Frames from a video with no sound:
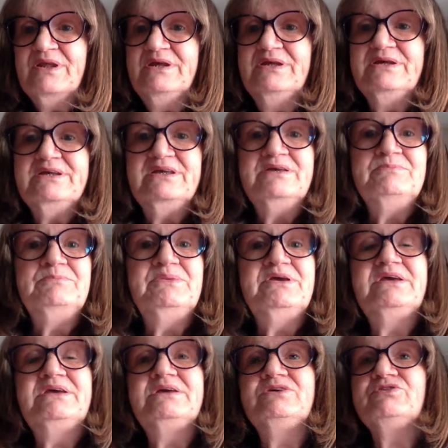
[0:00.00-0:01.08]
It can
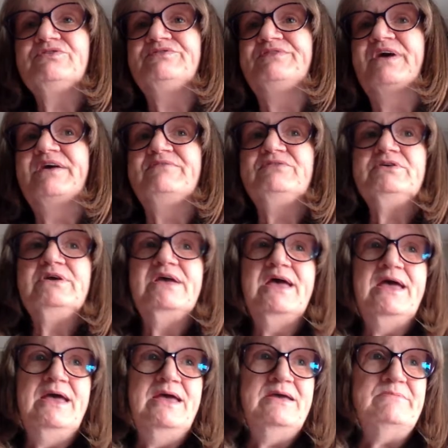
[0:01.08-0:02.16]
be your favorite
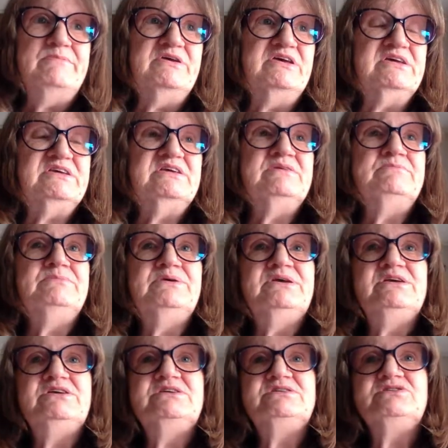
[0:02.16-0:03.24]
game. It can
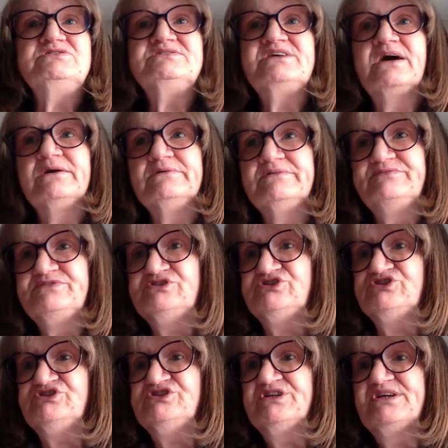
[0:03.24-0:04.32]
be
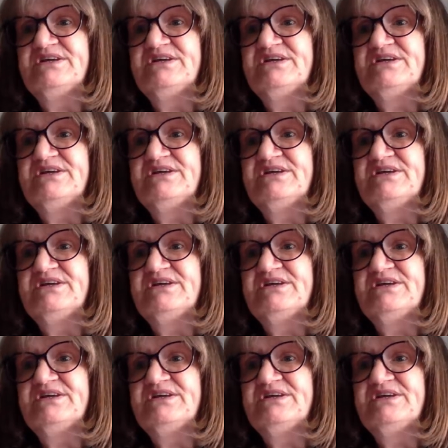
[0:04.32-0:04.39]
television.